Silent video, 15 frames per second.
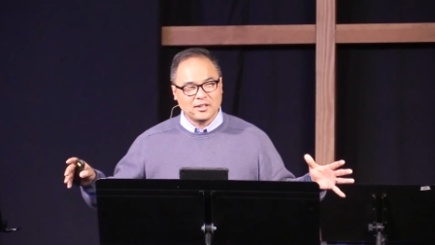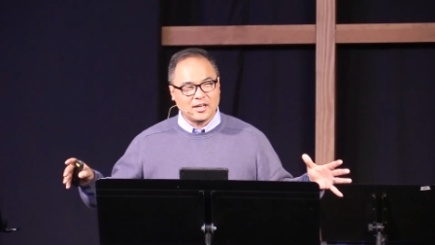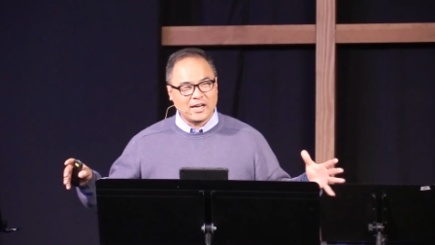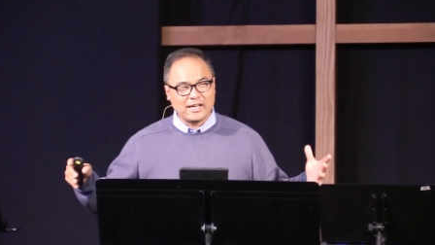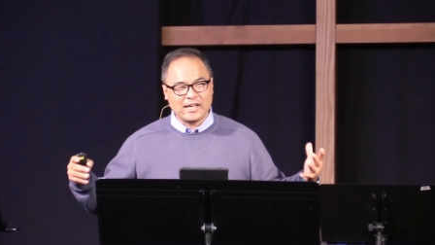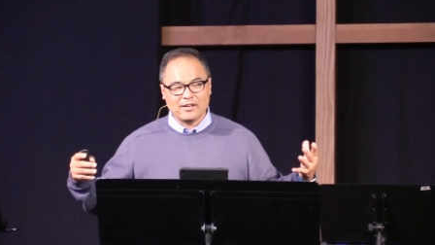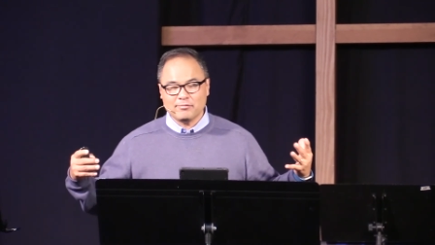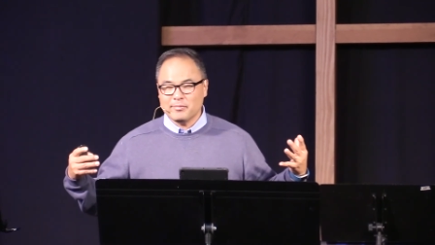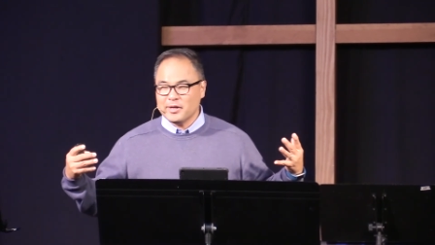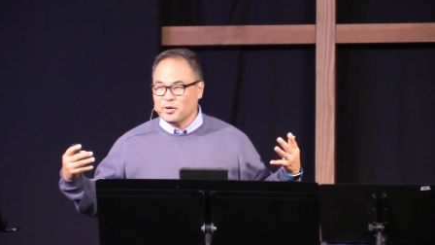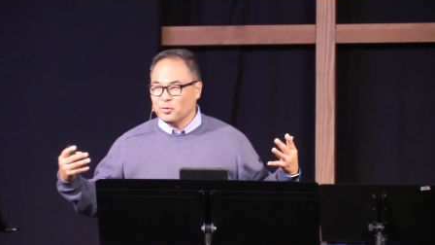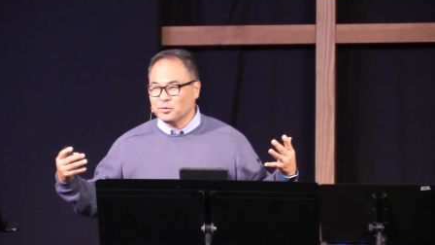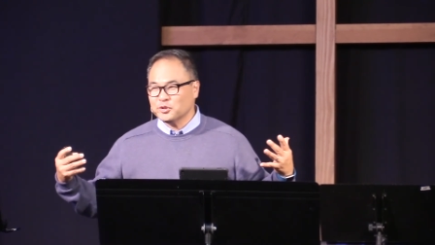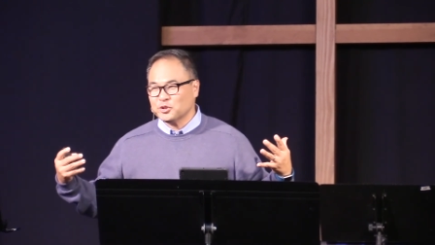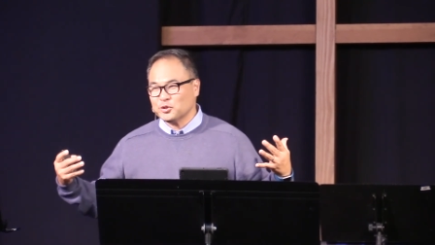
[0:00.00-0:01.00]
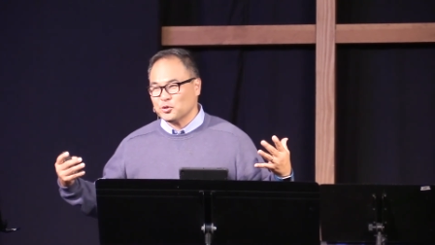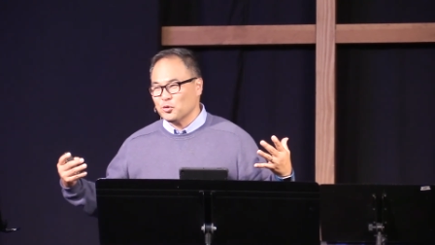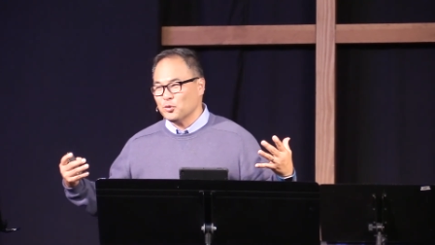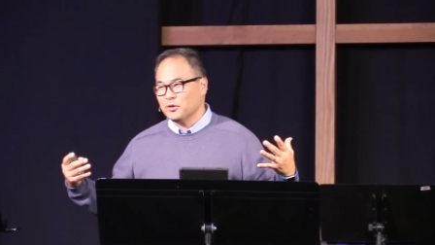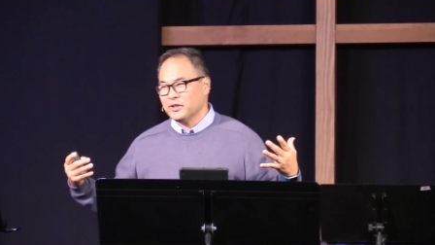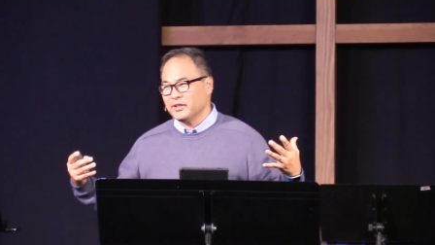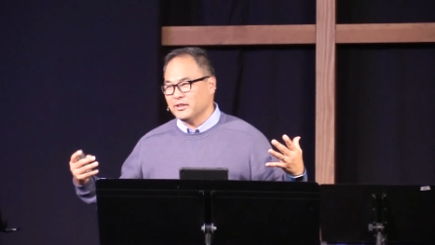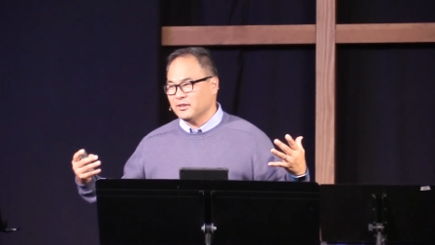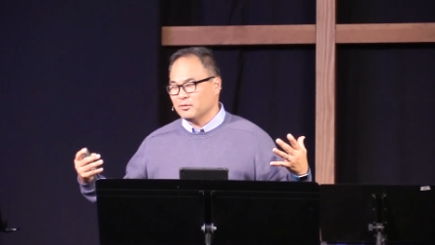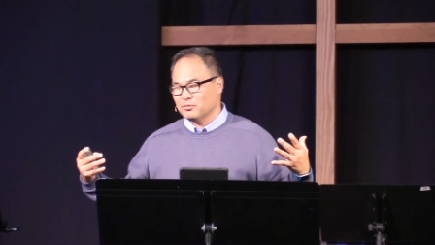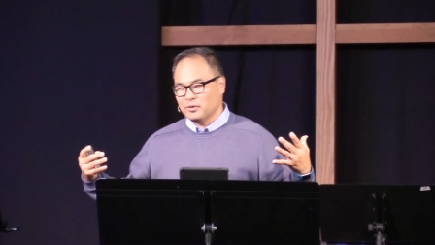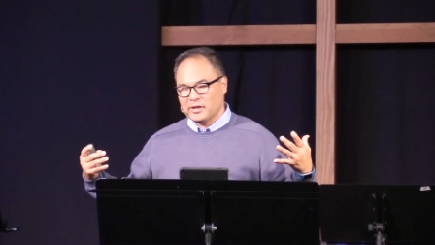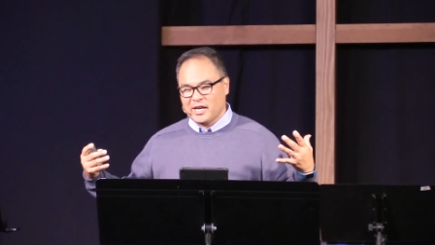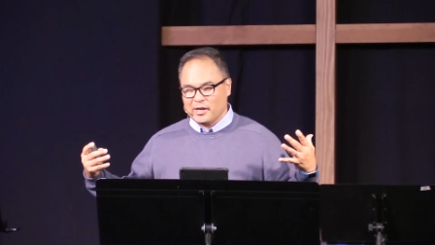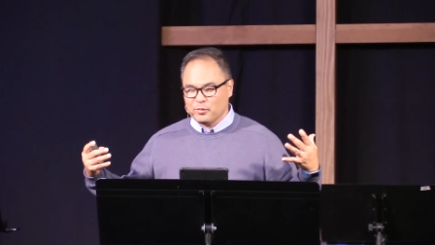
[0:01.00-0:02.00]
I have my own story, and
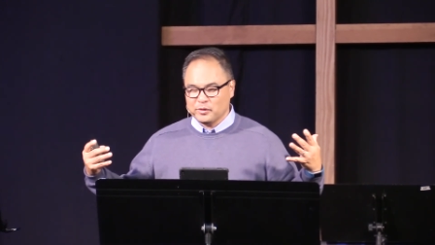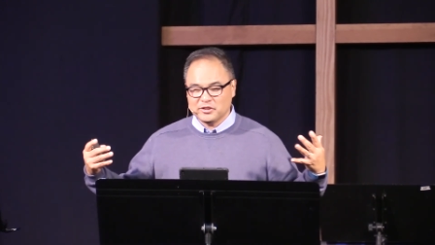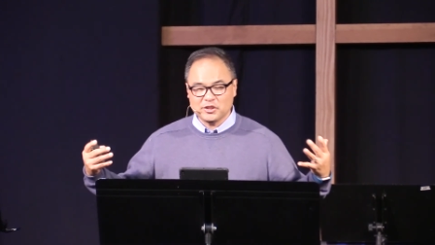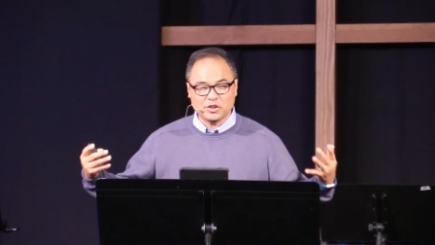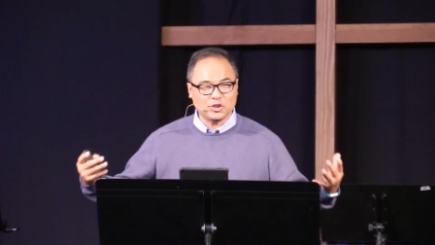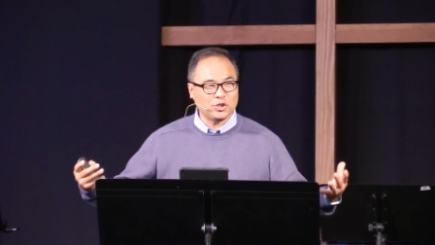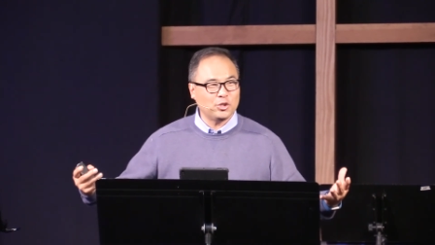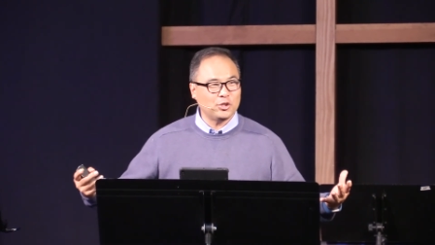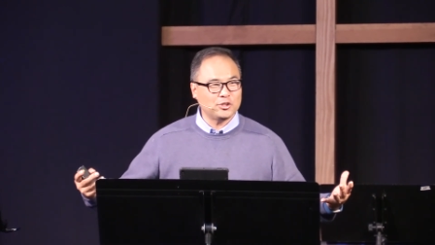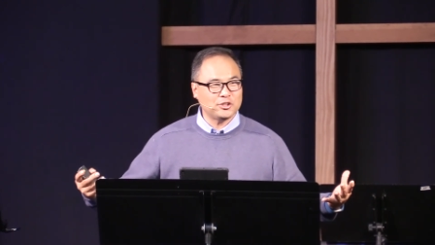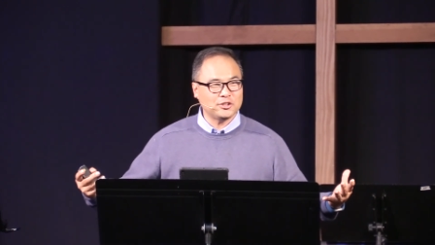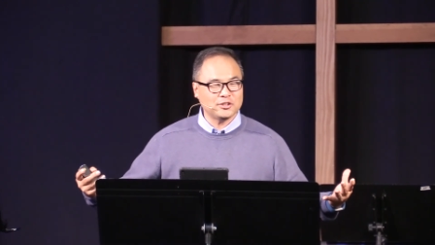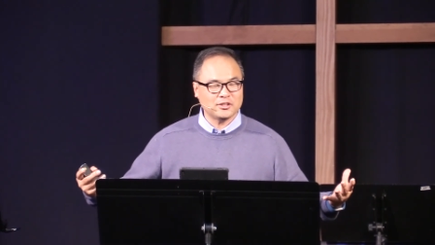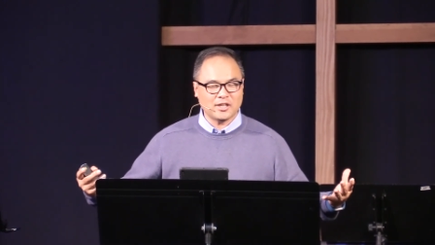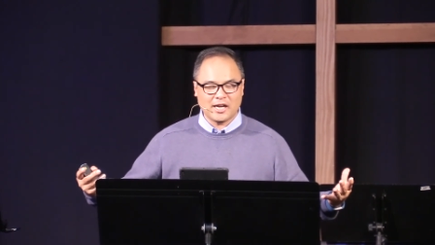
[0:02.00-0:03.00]
when I went to church,